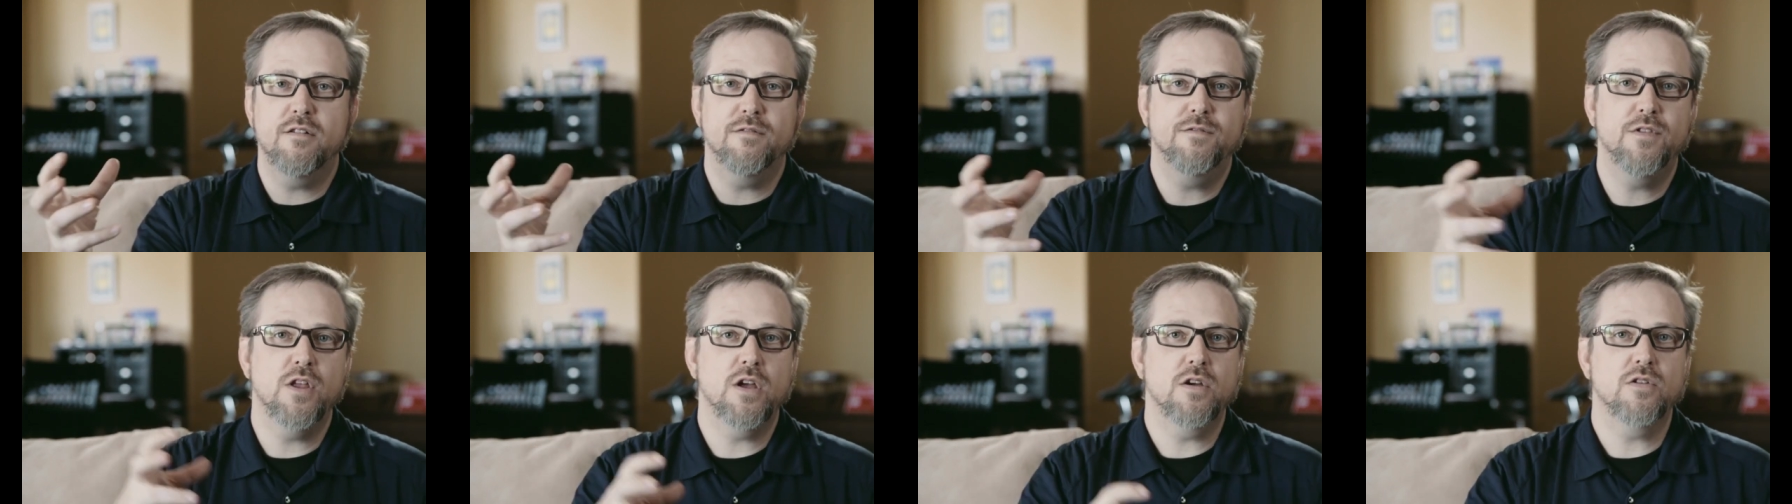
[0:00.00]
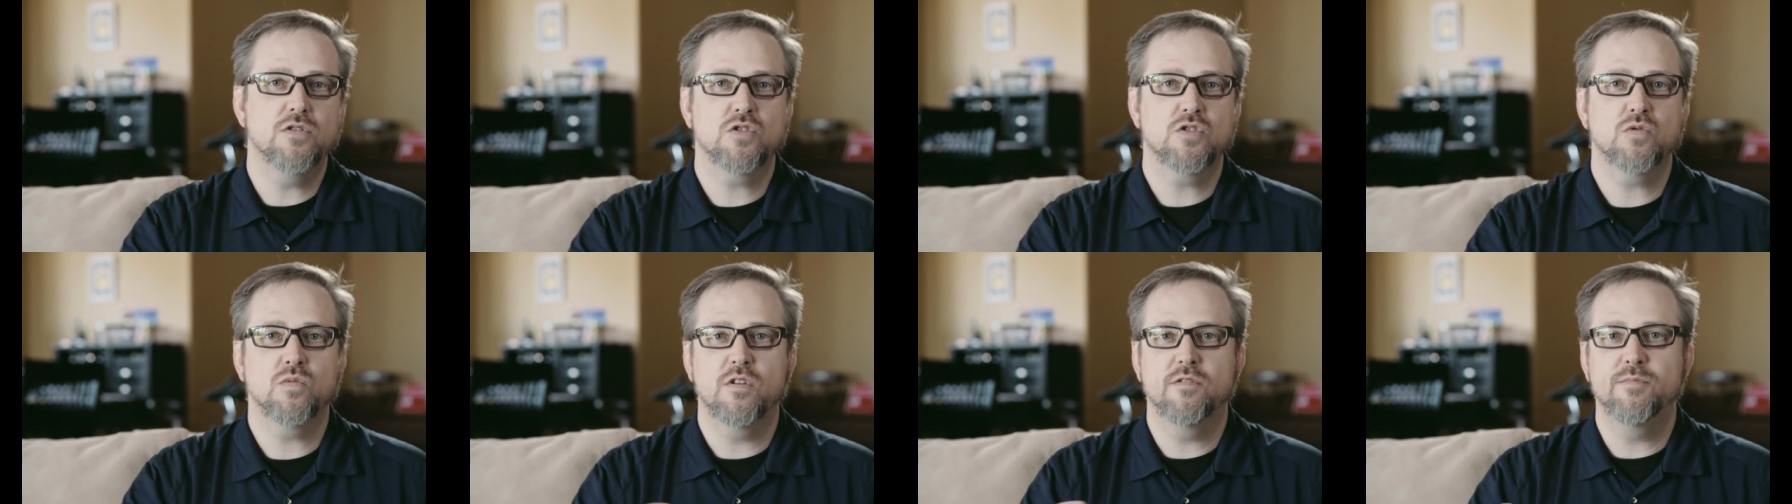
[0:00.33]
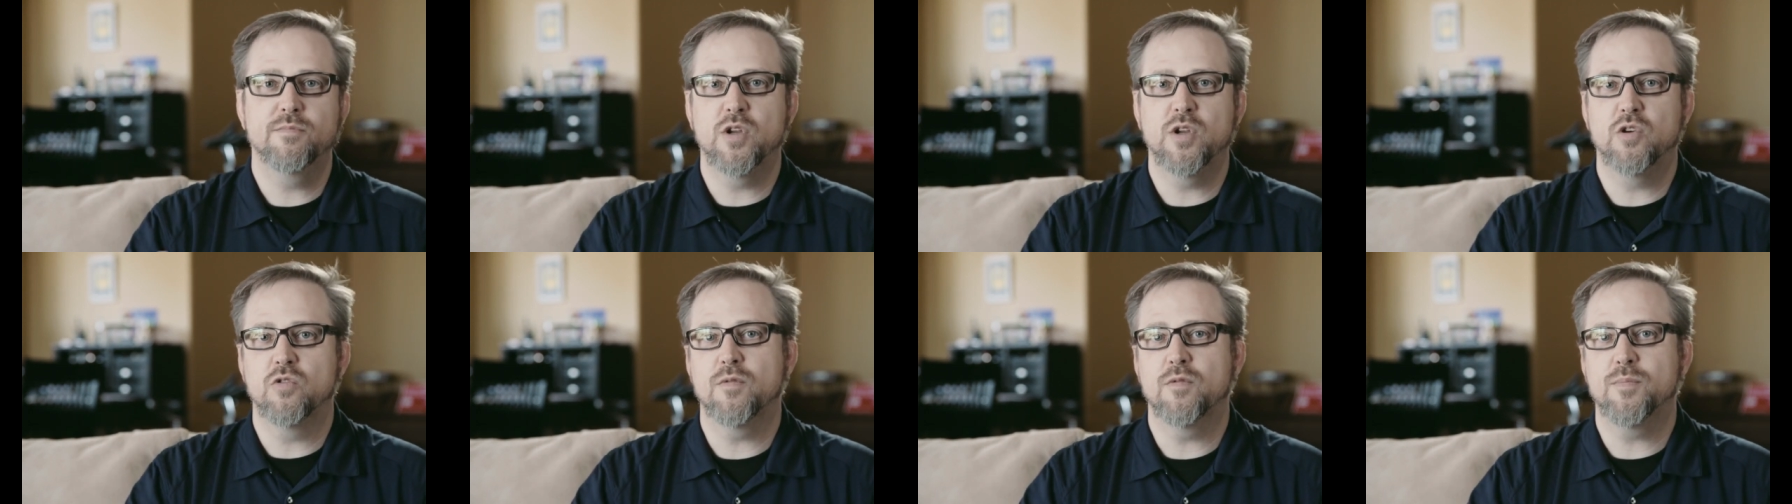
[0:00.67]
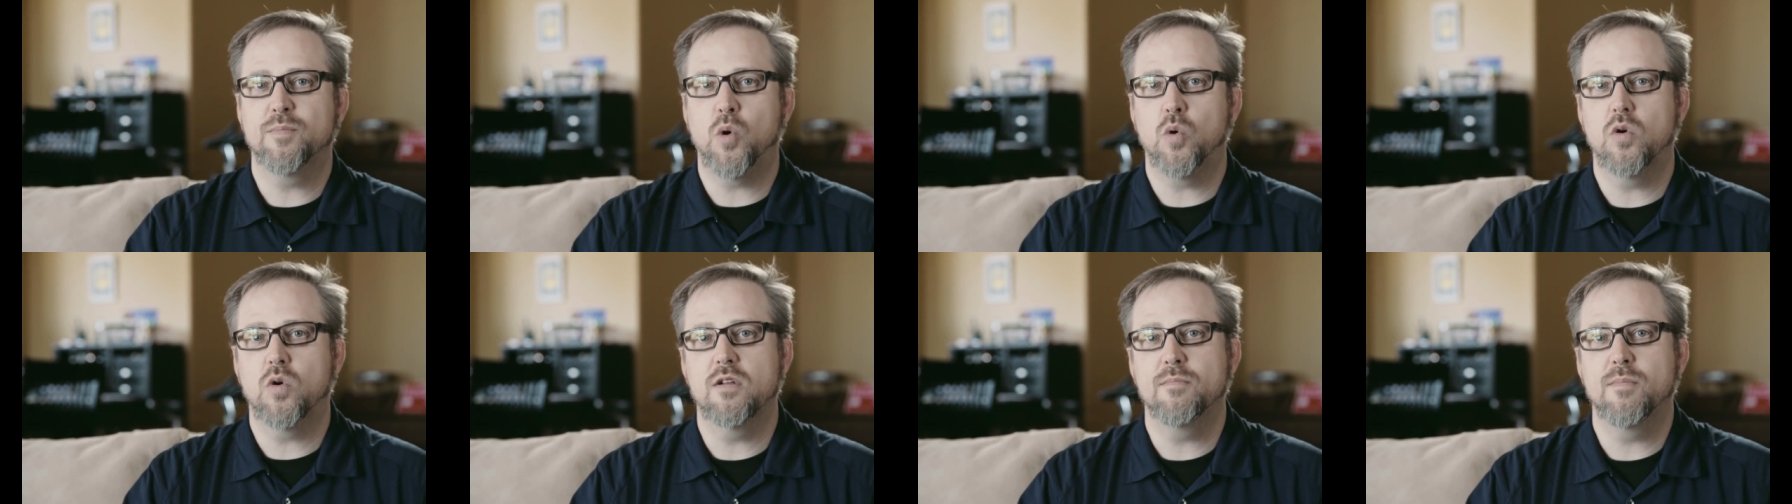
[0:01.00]
of those would have been
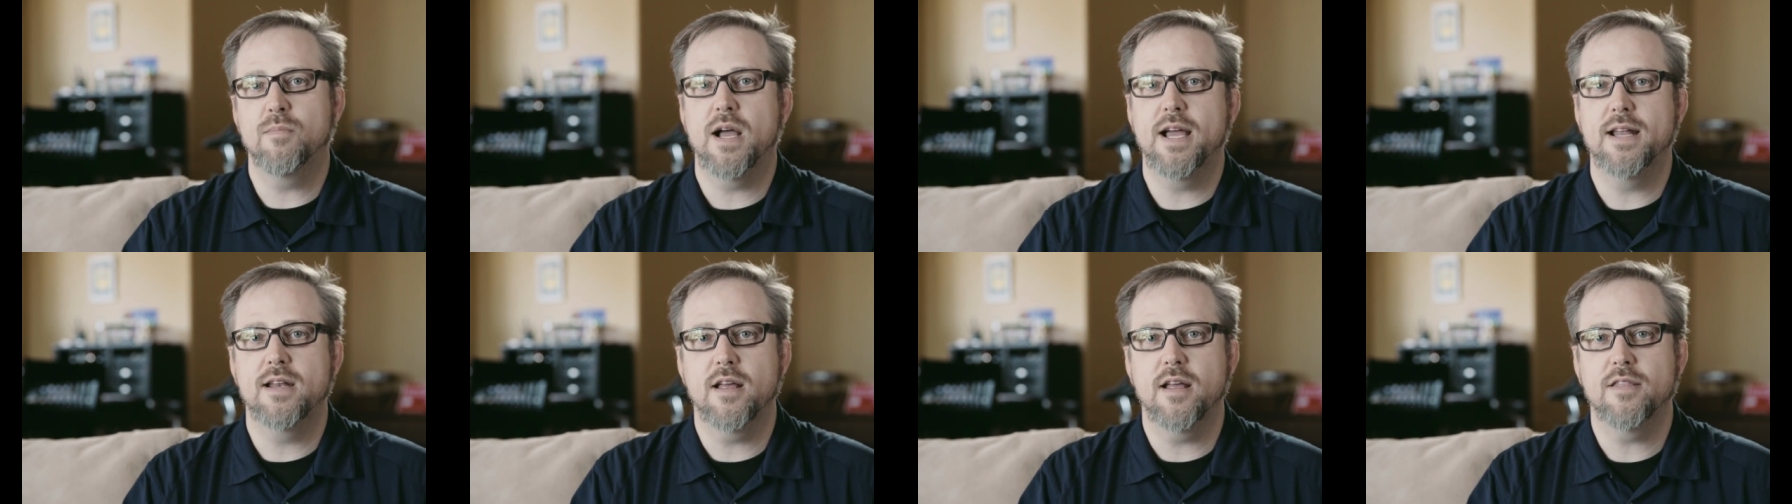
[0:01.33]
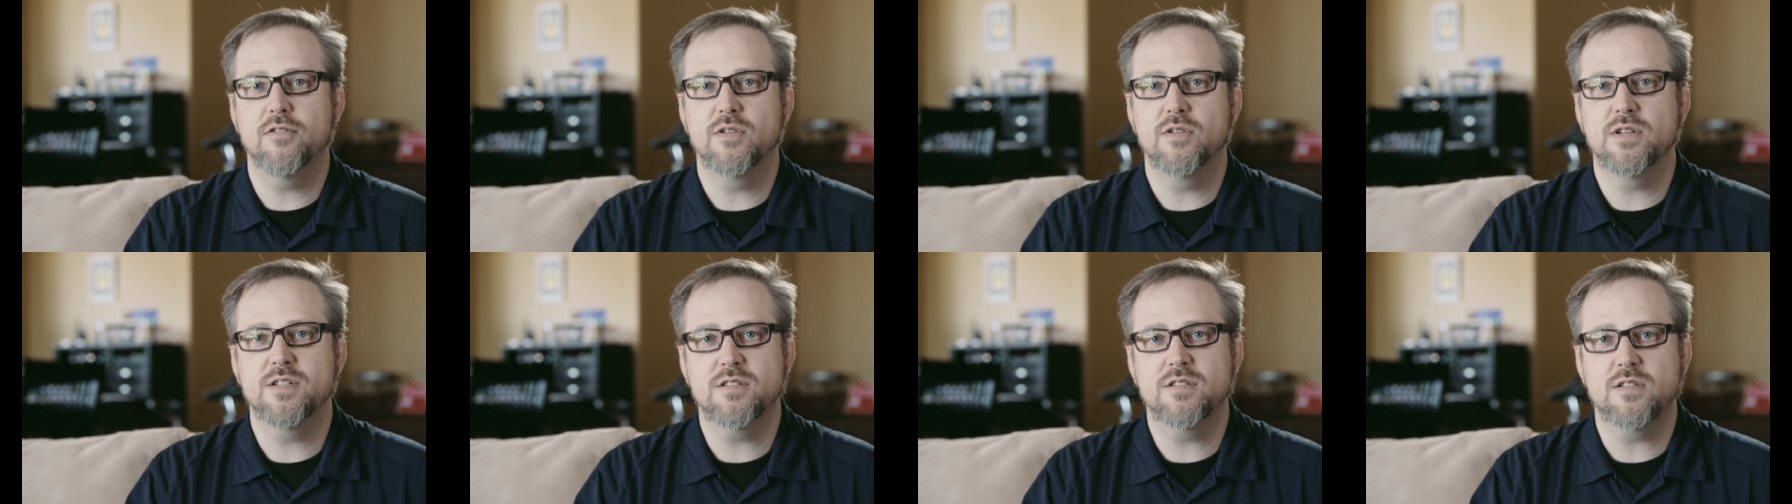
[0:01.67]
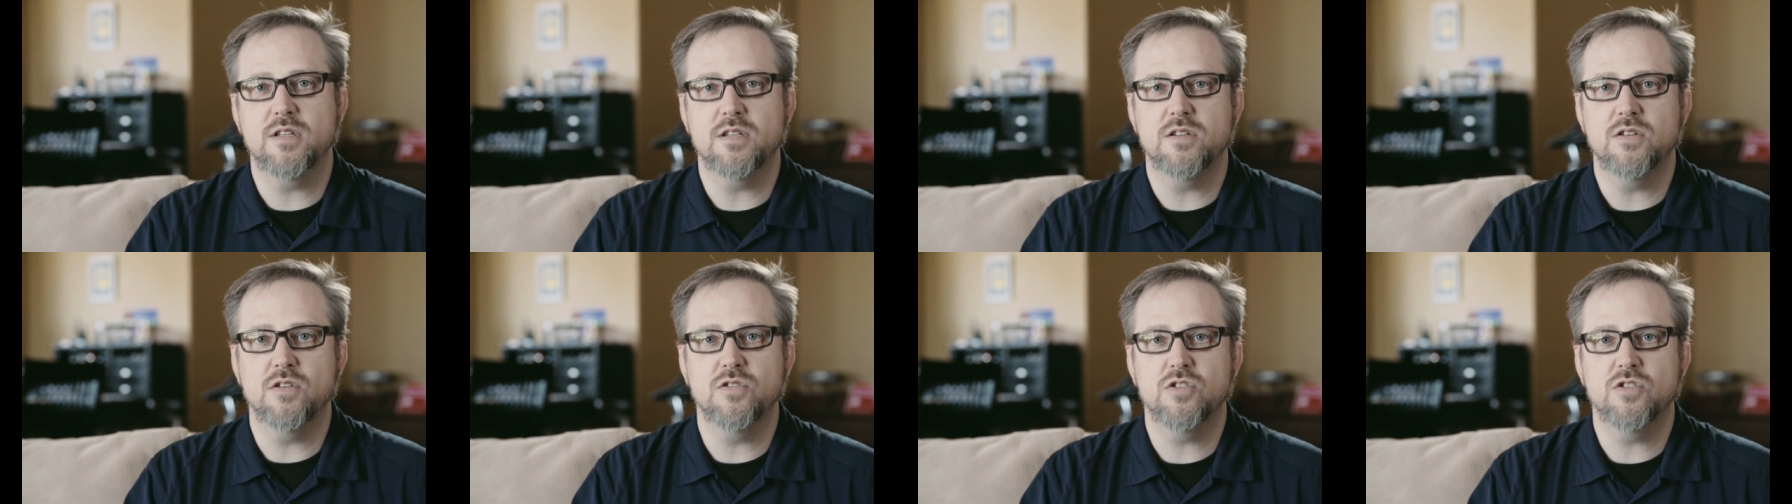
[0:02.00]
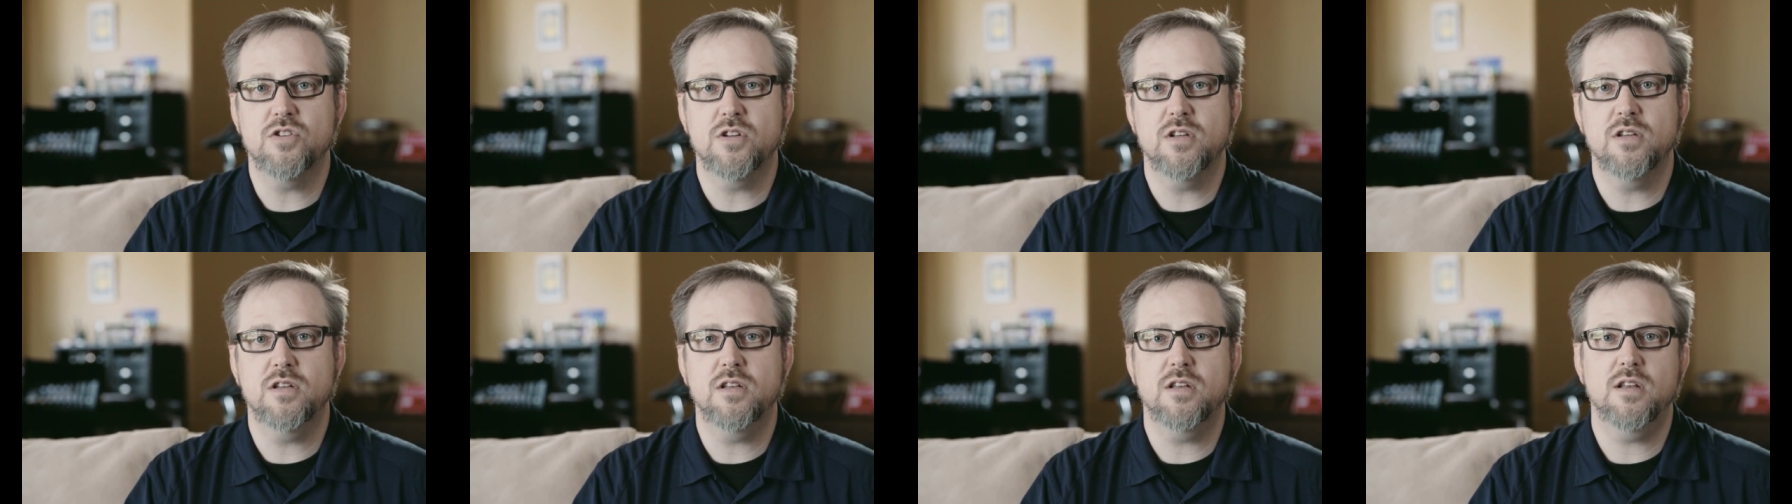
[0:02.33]
reported by another
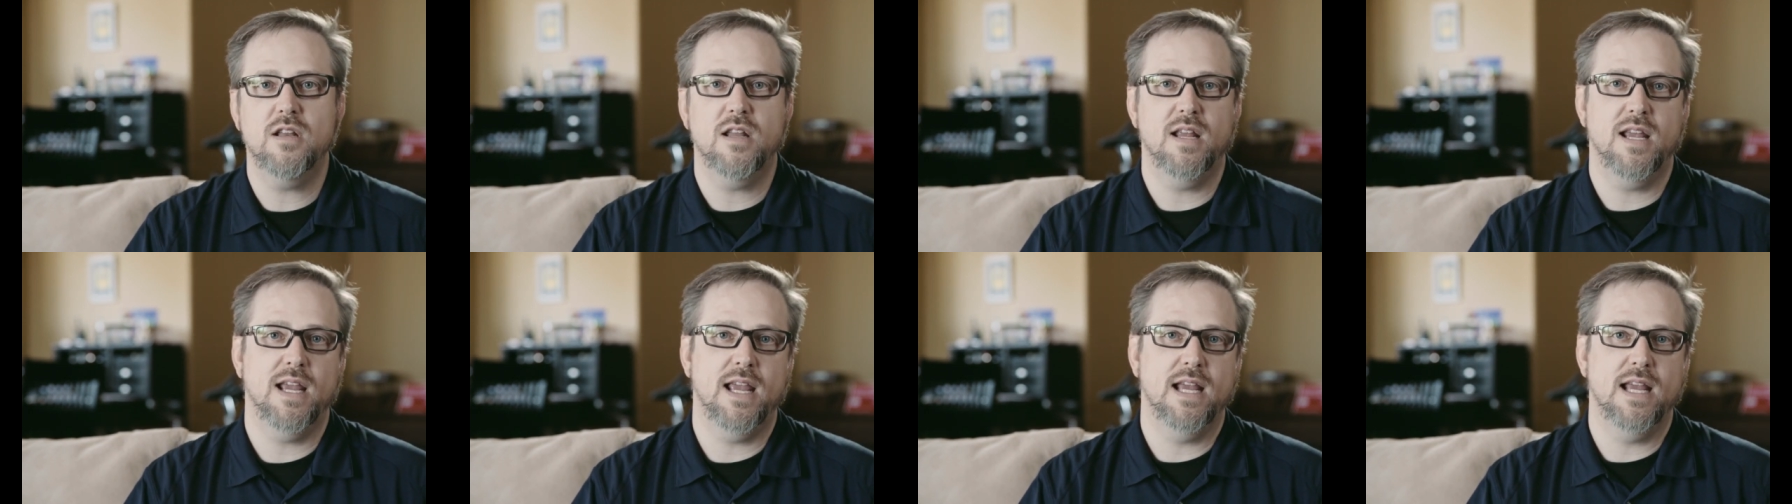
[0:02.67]
institution,